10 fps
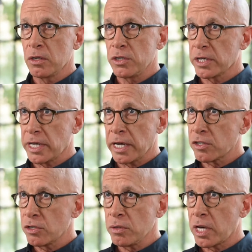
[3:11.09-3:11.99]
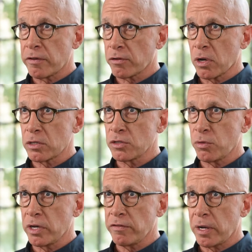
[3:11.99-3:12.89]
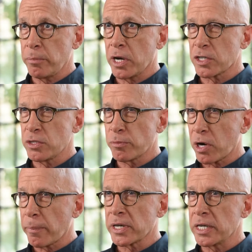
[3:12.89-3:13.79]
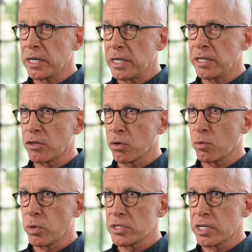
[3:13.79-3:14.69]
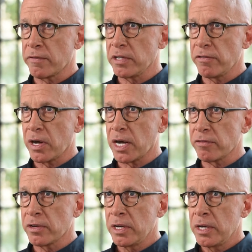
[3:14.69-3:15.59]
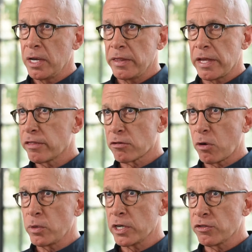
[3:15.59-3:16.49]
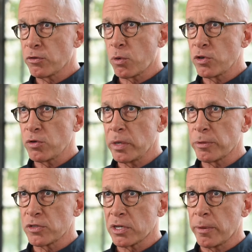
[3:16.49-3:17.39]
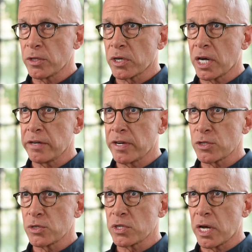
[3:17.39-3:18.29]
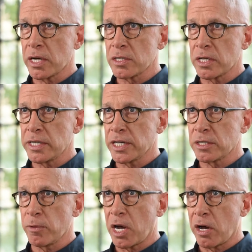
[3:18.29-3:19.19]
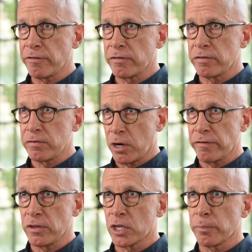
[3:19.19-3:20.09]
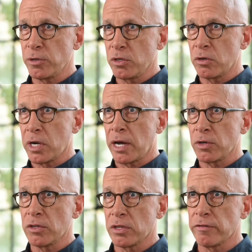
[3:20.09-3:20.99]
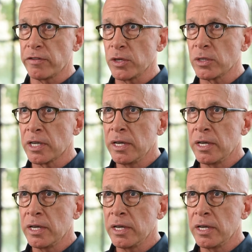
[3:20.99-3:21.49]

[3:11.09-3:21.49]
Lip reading: you can't do that for 125 bucks. You're probably going to need to go to 175. Then throw in a store trip or some other kind of exercise that takes them off of the computer and out into the field,